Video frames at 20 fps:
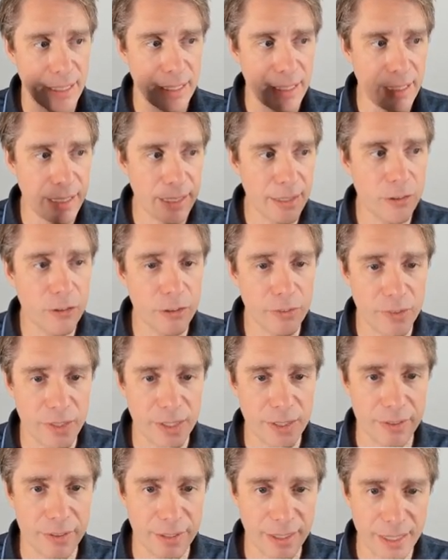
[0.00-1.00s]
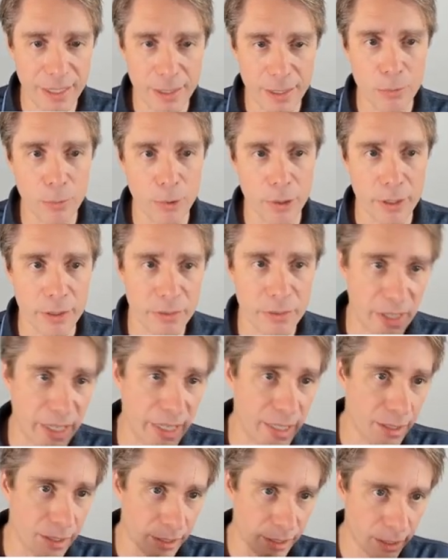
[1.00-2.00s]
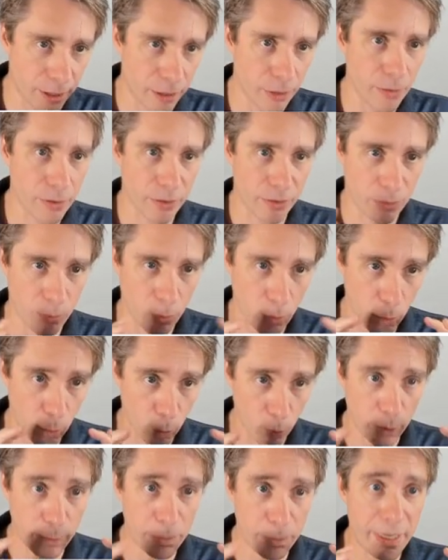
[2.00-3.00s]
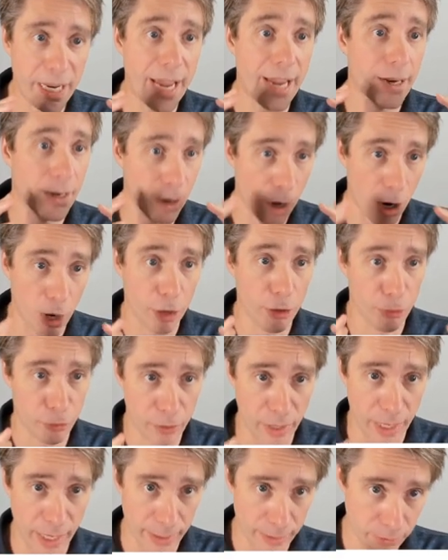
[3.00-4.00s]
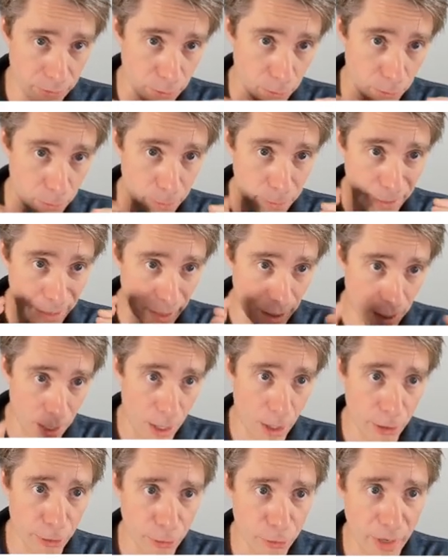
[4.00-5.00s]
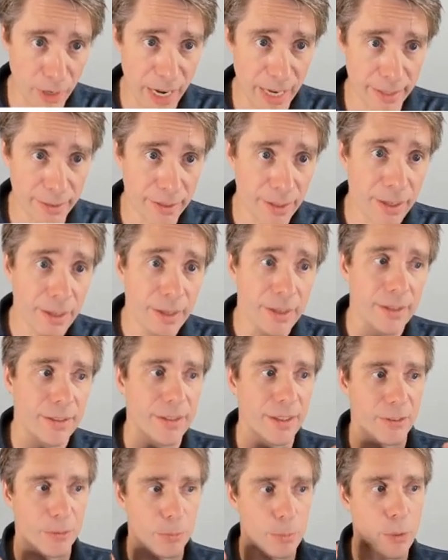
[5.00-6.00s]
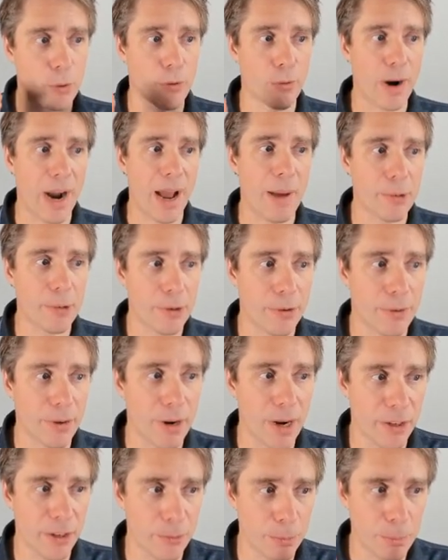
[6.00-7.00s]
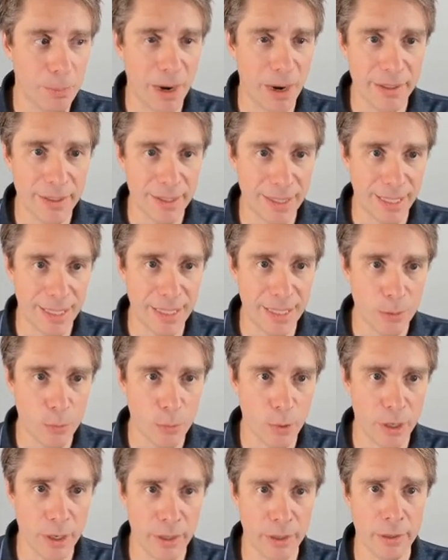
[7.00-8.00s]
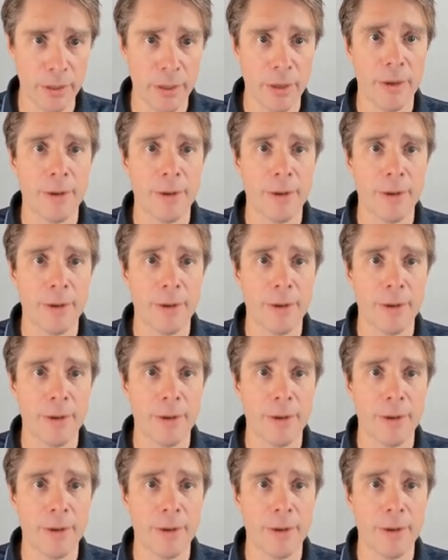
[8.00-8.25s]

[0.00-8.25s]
each of these keywords in Locutus would be a contract. So it would be a contract that's parameterized by the keyword,